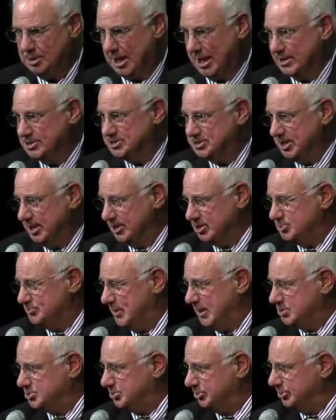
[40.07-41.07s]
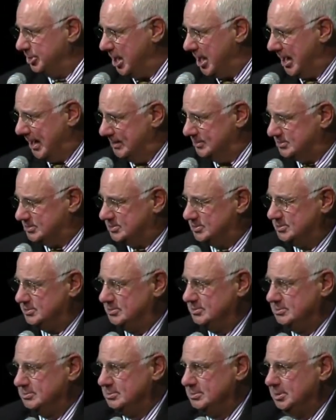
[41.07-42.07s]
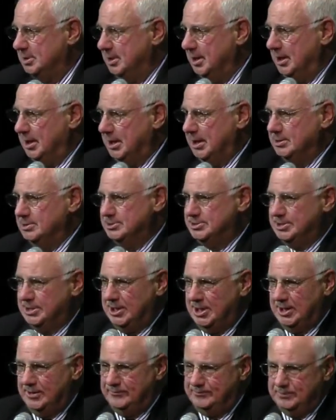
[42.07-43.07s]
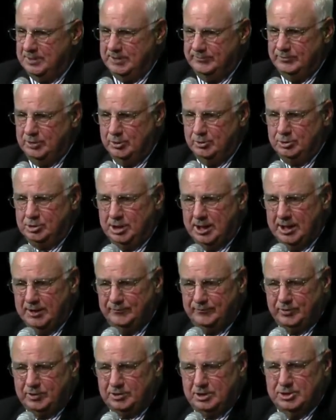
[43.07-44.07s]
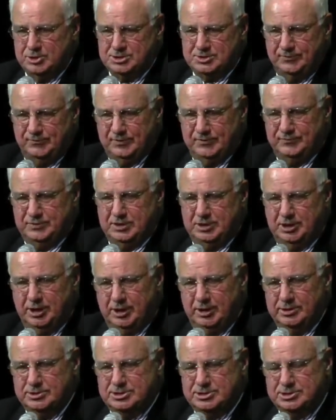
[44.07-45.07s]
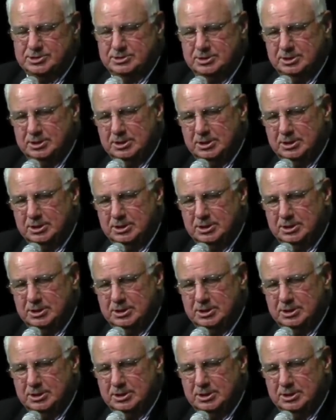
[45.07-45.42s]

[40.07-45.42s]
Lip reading: Glenn said a special night, and I've known Glenn for close to 50 years.